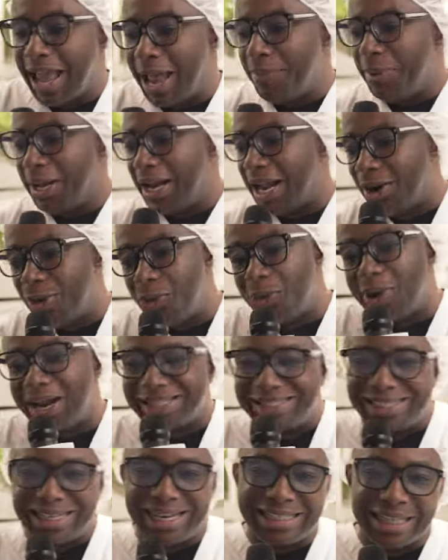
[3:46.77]
I mean, I don't want
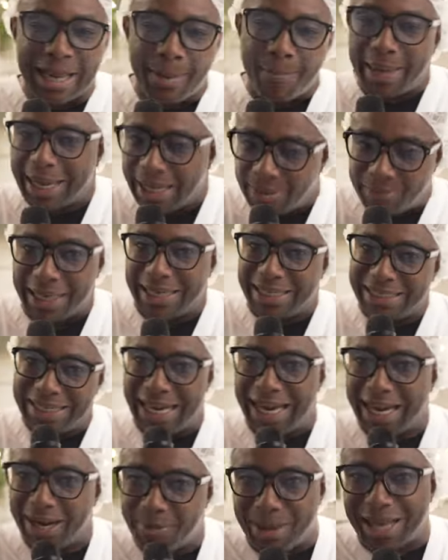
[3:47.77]
to say it's a pigment
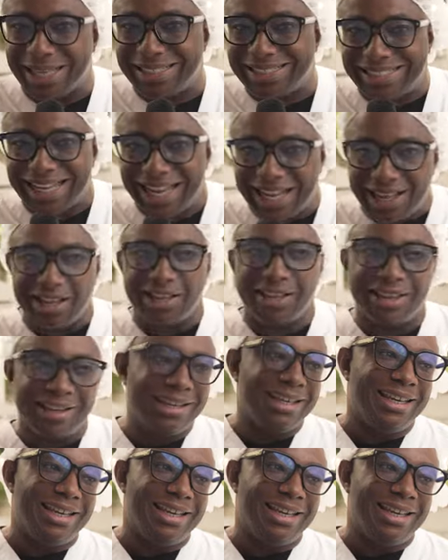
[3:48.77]
thing, but still,